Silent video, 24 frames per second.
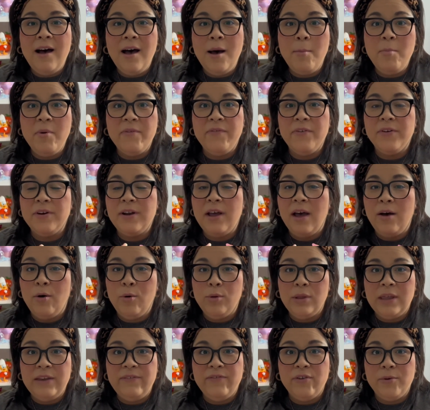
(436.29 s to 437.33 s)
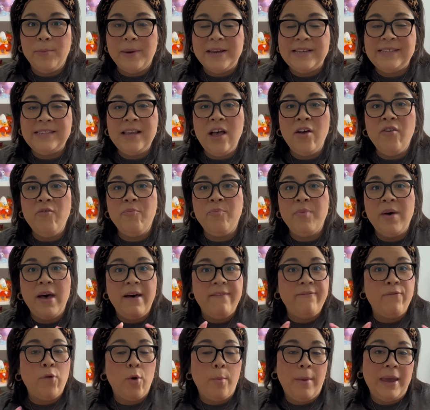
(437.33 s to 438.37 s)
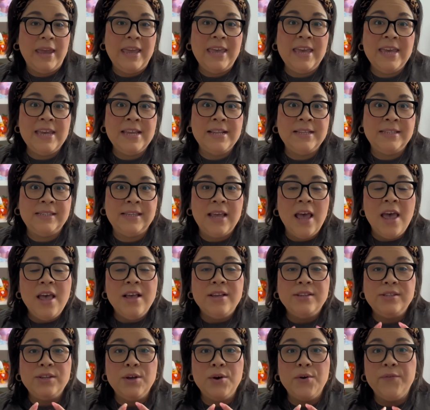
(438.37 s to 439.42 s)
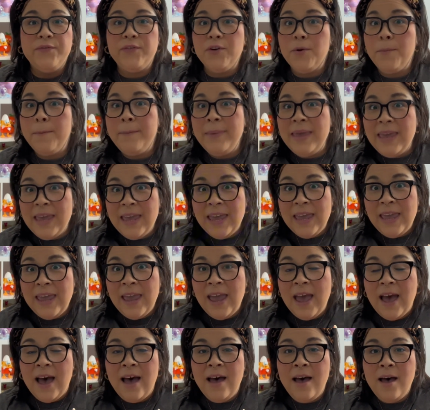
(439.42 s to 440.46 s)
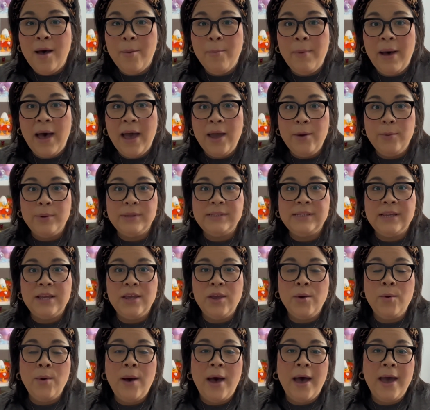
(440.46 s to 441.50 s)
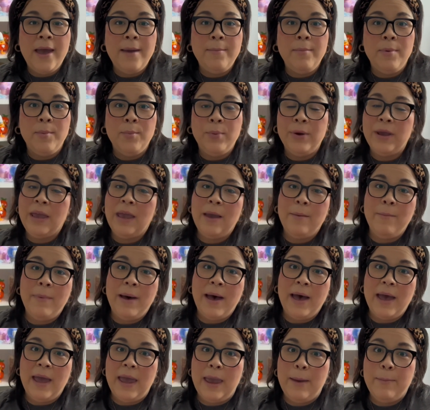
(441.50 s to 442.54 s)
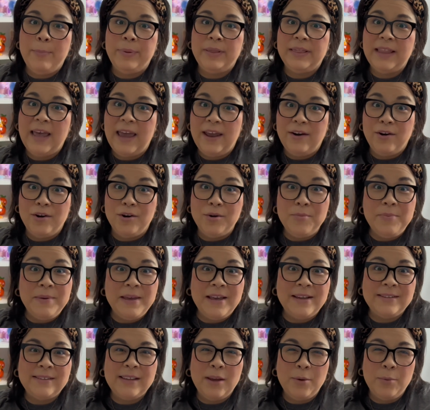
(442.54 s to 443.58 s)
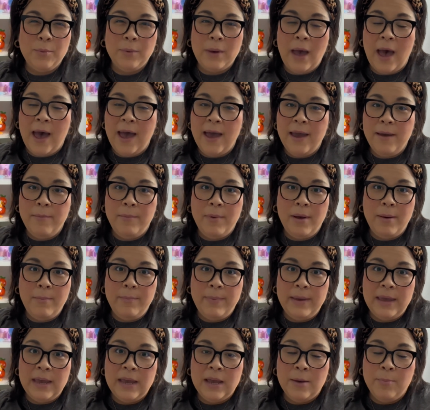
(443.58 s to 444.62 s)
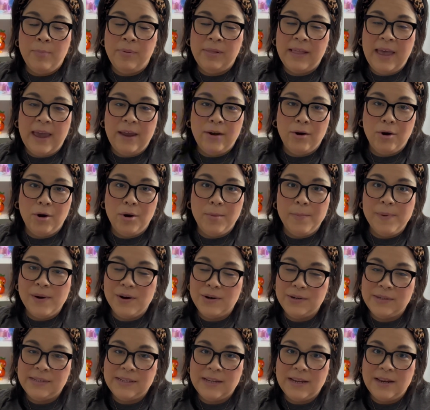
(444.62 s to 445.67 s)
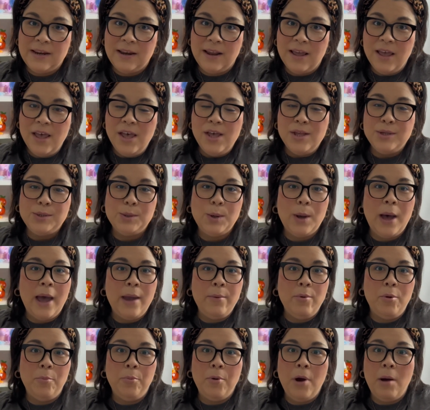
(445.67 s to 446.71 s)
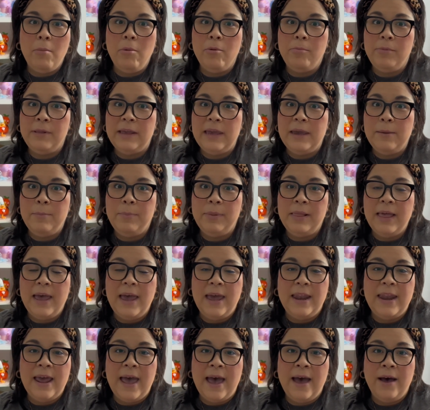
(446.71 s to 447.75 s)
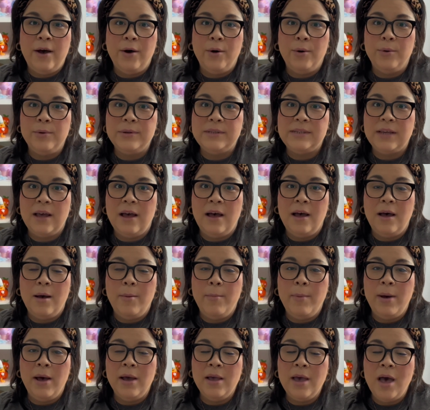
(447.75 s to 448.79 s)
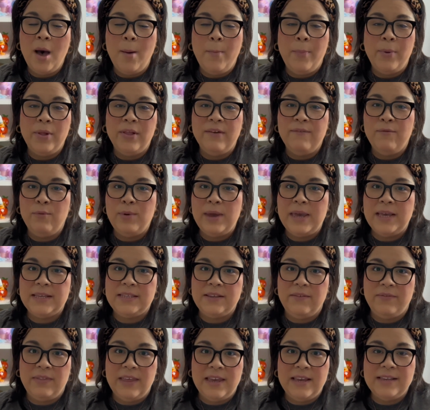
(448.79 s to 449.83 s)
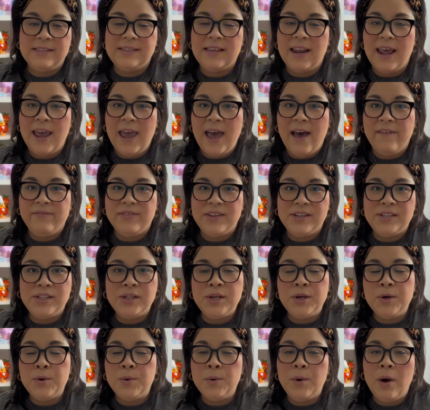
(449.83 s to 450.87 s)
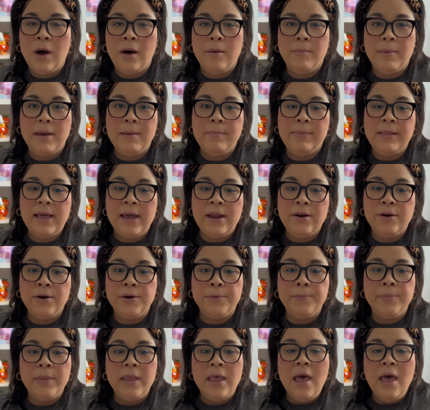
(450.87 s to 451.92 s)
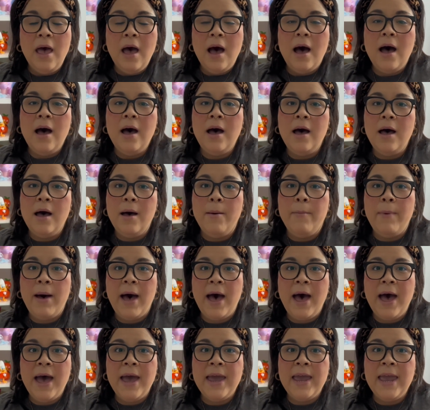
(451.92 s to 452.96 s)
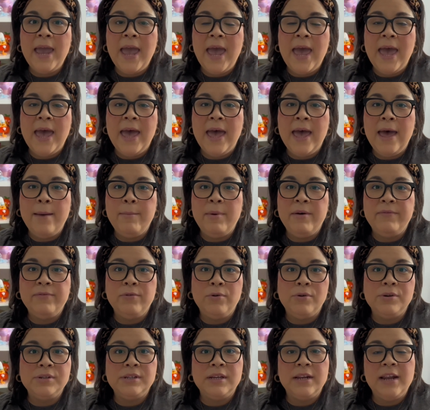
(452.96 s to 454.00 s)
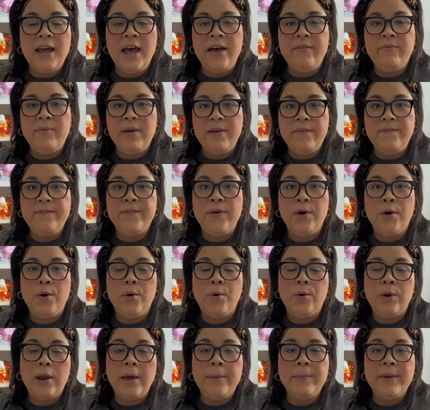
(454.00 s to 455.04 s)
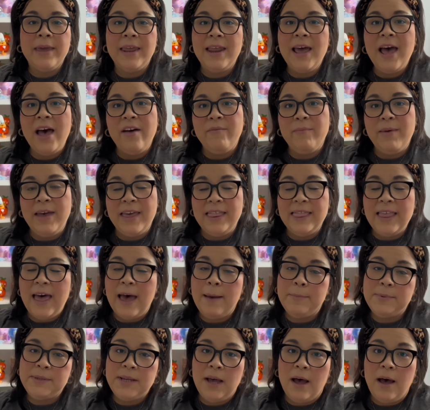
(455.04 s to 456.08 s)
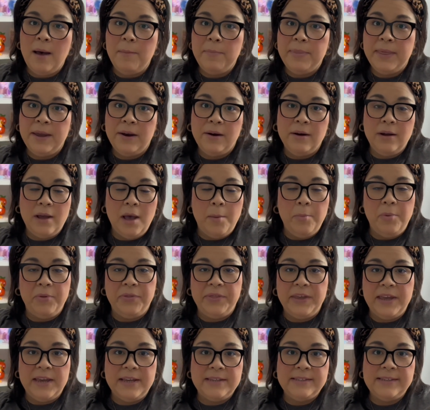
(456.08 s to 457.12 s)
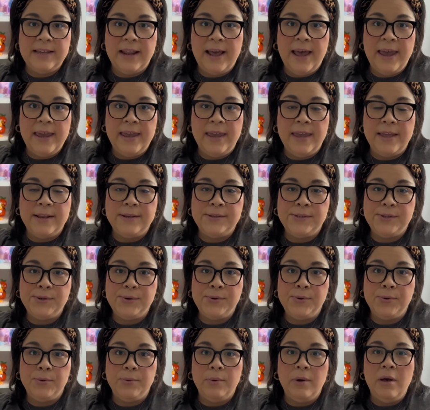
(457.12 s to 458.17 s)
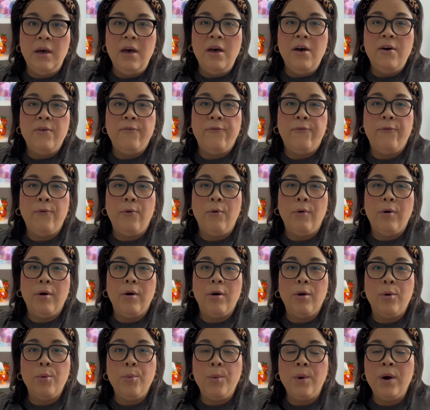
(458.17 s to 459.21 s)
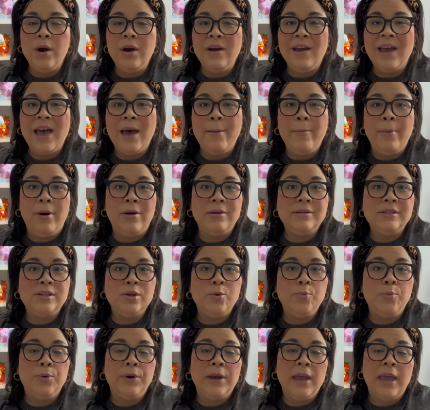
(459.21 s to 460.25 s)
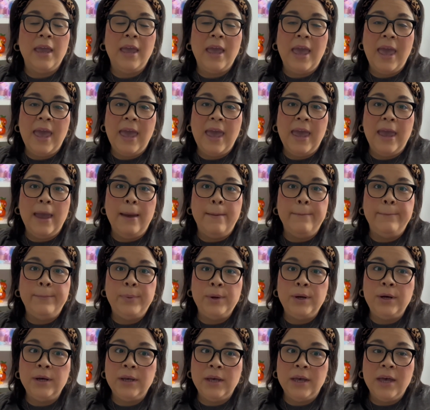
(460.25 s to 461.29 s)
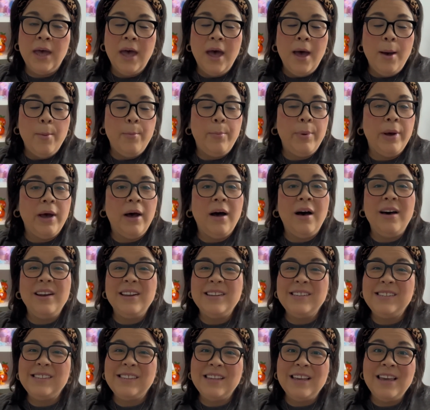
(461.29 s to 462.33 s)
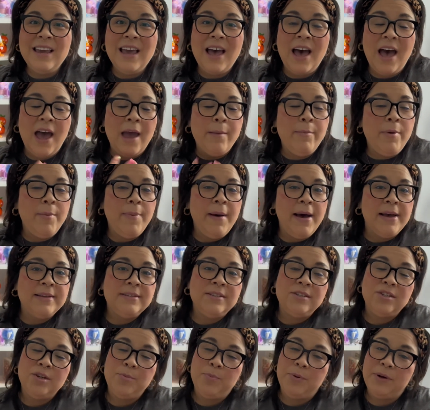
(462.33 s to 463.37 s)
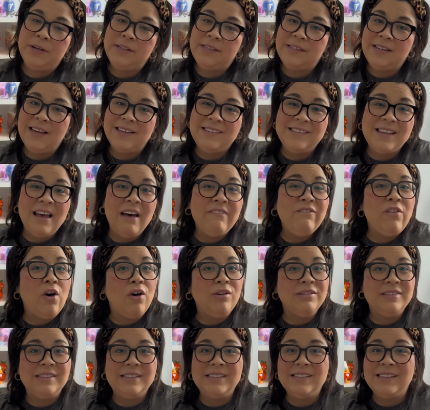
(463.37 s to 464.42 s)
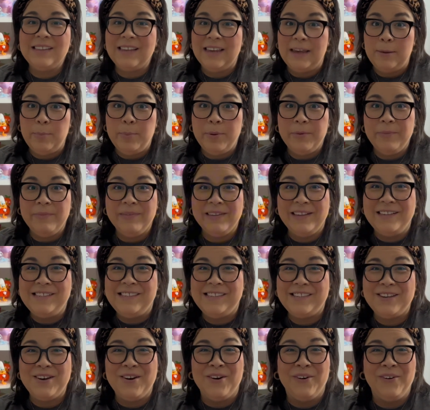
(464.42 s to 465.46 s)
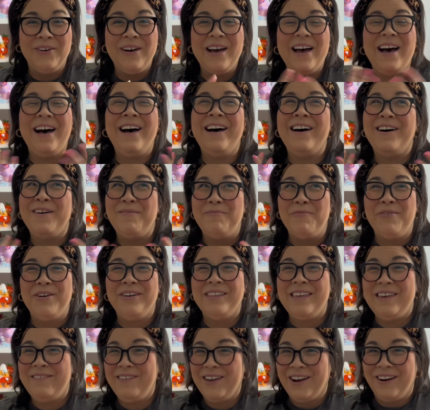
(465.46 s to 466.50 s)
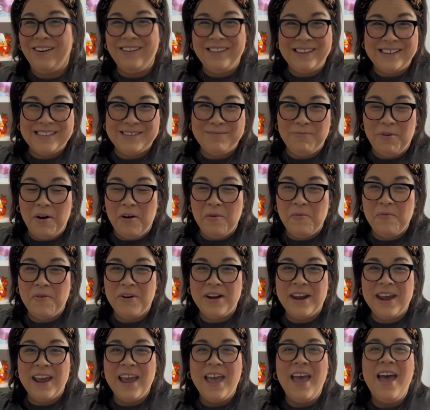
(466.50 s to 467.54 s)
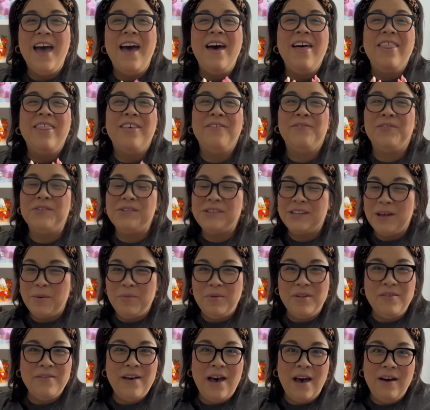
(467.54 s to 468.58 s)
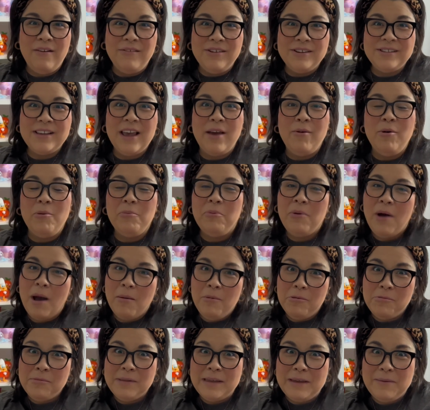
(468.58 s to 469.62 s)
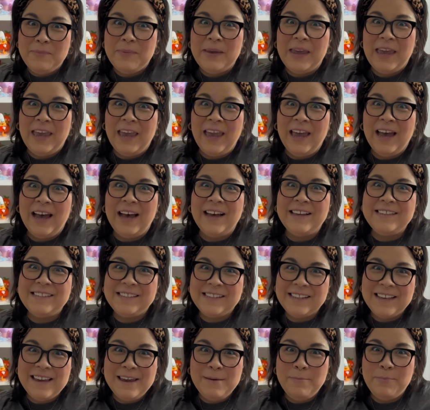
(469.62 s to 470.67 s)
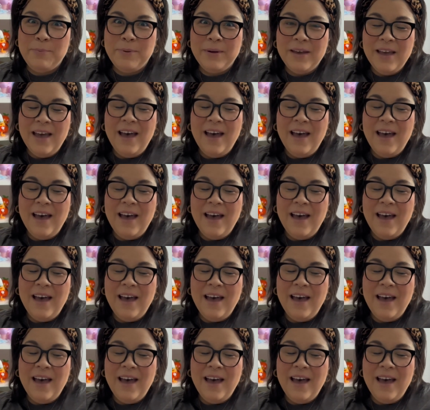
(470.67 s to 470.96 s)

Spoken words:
for not only for myself, but for my kids. So for me, I will tell you, I'm bringing my planner because I'm a big planner person. So I will probably plan out, a couple of weeks of things that I have to do on my planner. I am, of course, going to have my phone. I'm going to have my laptop. There are a couple things that I can do for work. I'm also bringing a book, but honestly, I'm a passenger princess that falls asleep. So, we're leaving early tomorrow morning. The first couple of hours, I will probably be asleep.